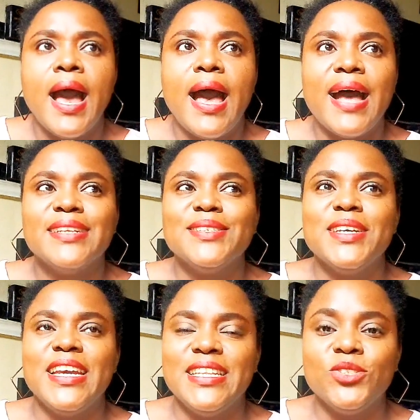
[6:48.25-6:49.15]
And
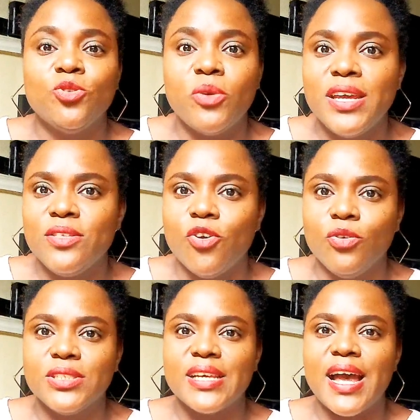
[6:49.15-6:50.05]
in doing
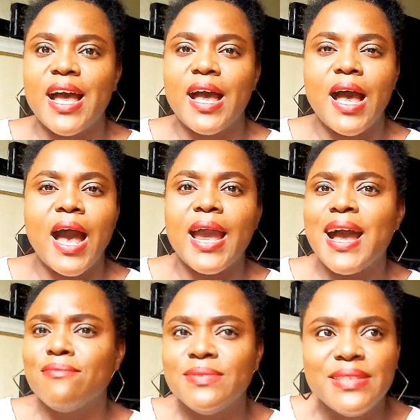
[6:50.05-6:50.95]
those, I
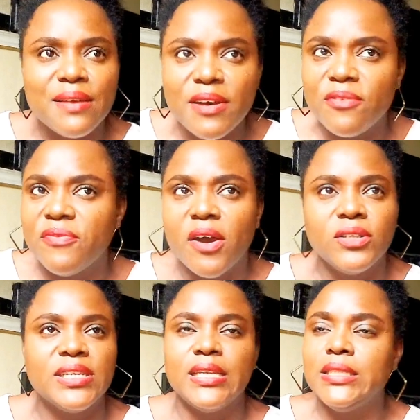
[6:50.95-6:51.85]
have never felt a